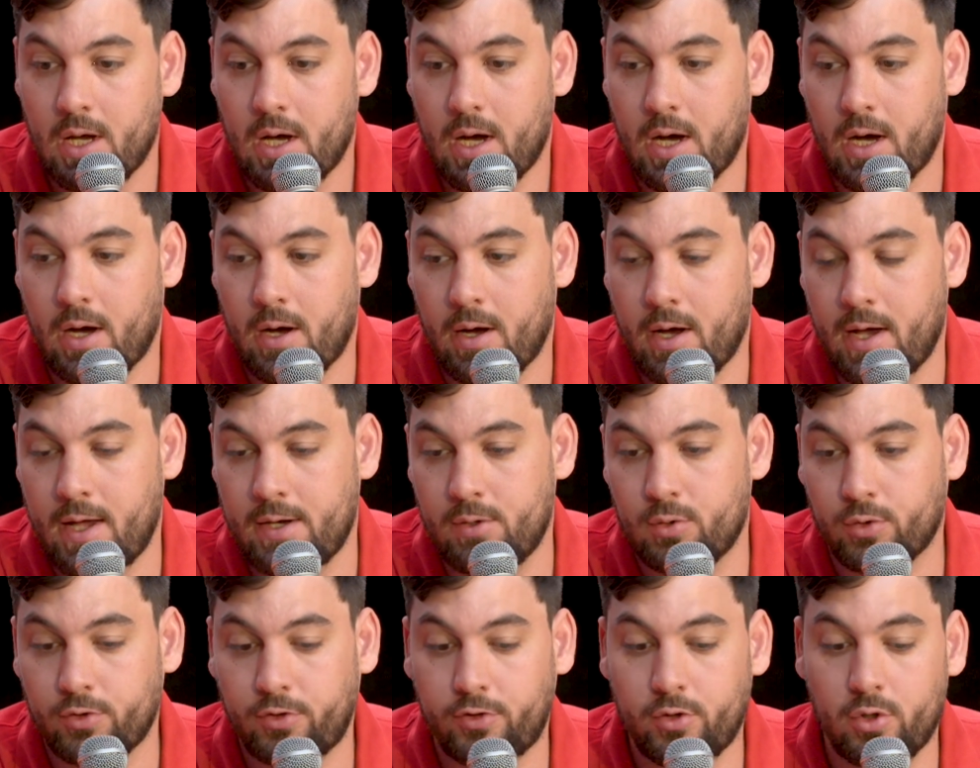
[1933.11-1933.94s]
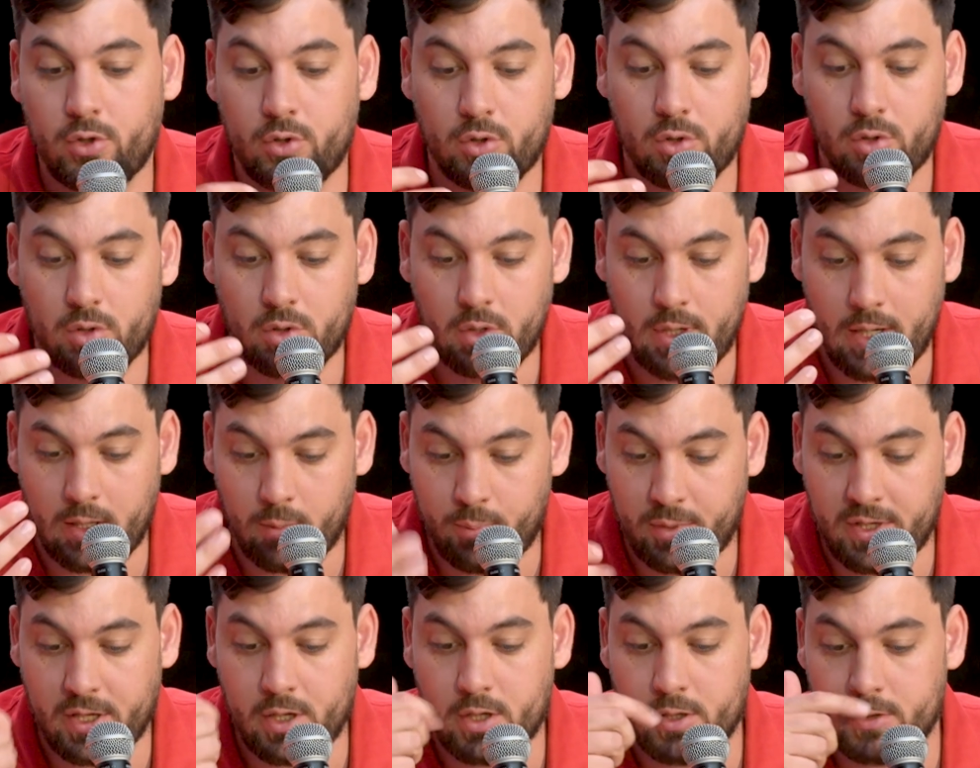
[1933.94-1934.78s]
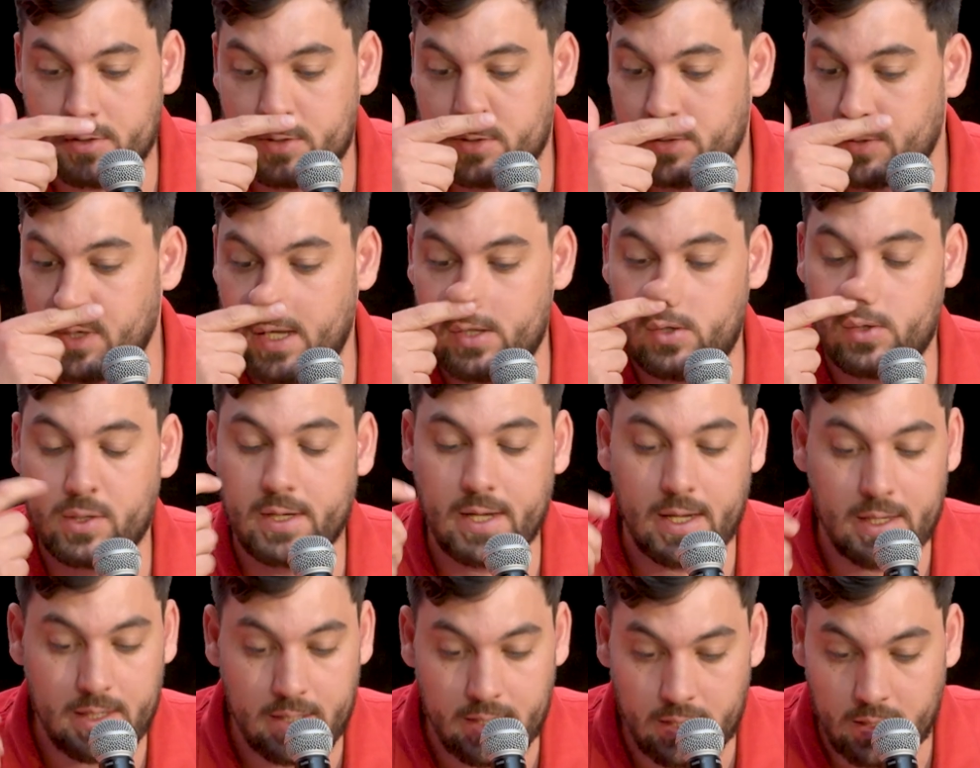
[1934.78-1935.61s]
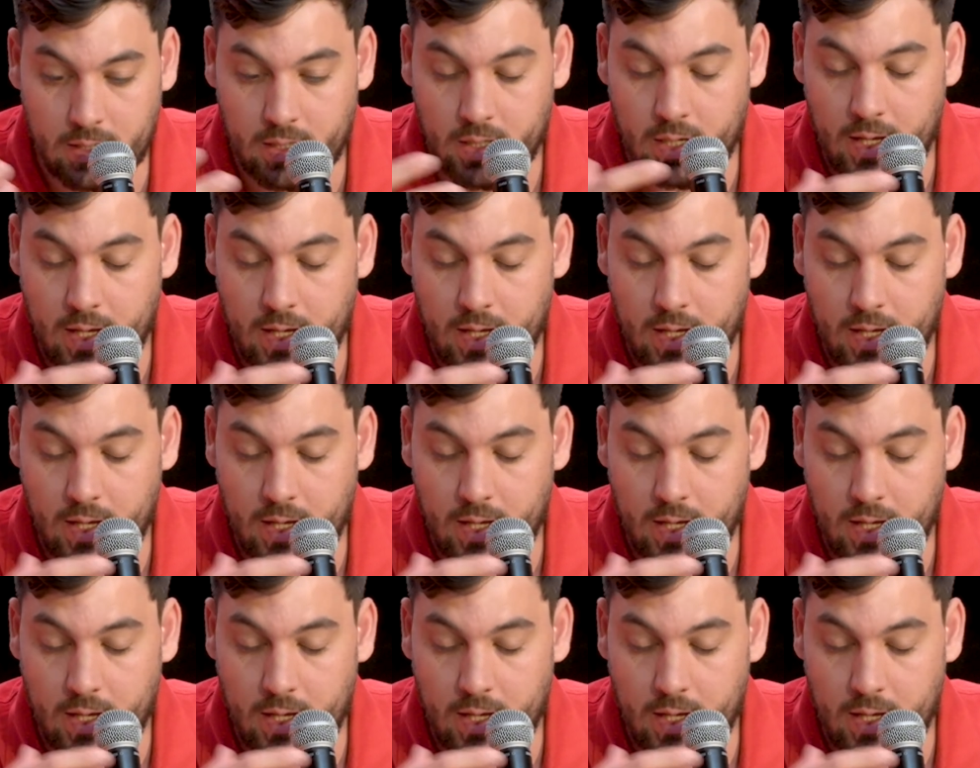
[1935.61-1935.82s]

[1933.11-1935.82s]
and also helping us, educating